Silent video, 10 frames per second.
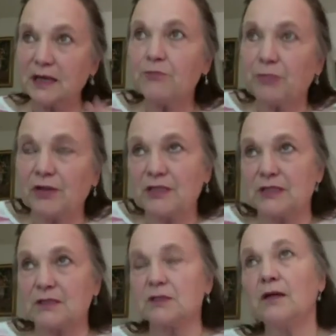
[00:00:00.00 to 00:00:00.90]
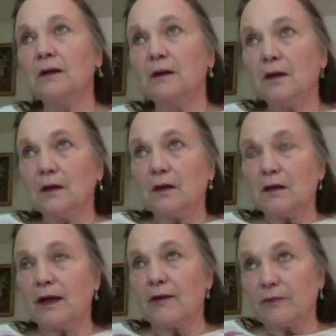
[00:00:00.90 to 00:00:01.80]
and pulses. Mm-hmm.
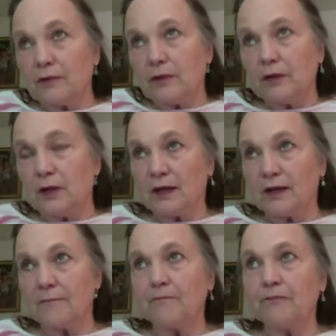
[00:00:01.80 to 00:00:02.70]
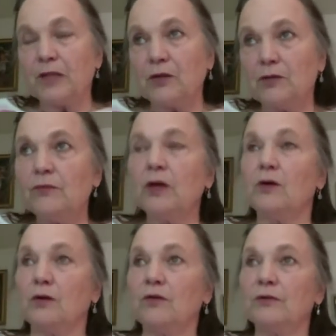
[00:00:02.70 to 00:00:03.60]
Now, you
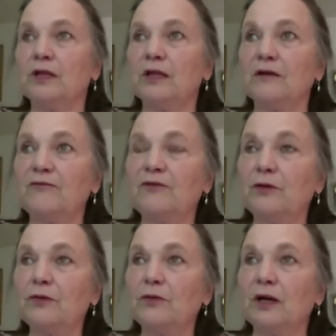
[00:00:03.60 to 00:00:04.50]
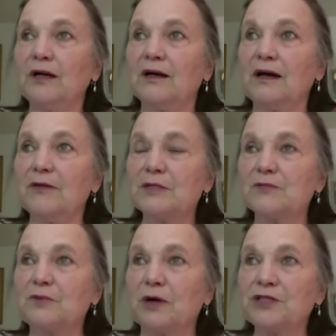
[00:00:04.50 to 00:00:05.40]
know that if you, I
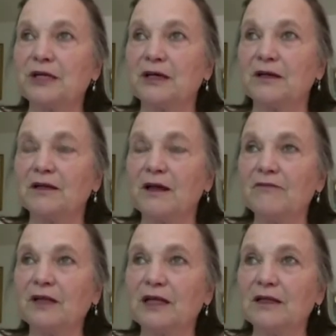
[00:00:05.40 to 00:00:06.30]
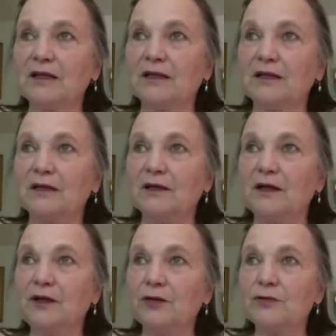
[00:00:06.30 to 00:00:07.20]
was watching a lovely little
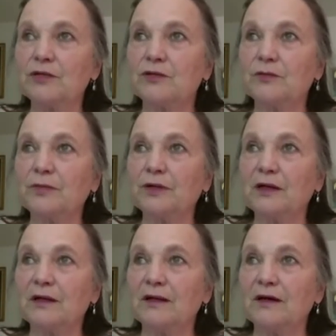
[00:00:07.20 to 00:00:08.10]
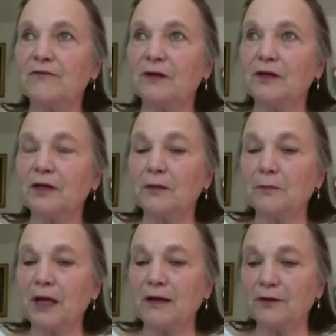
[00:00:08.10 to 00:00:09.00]
YouTube of a young
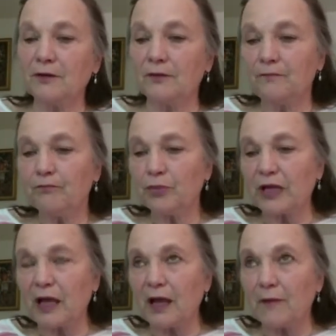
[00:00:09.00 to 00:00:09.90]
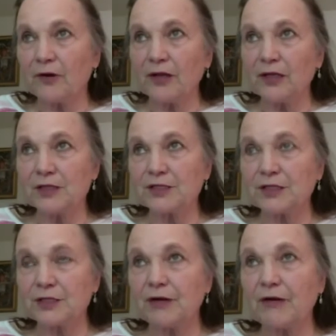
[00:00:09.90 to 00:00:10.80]
man who put a camera in his
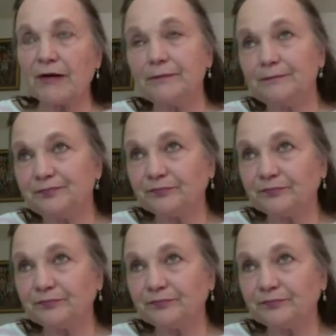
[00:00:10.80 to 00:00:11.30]
guitar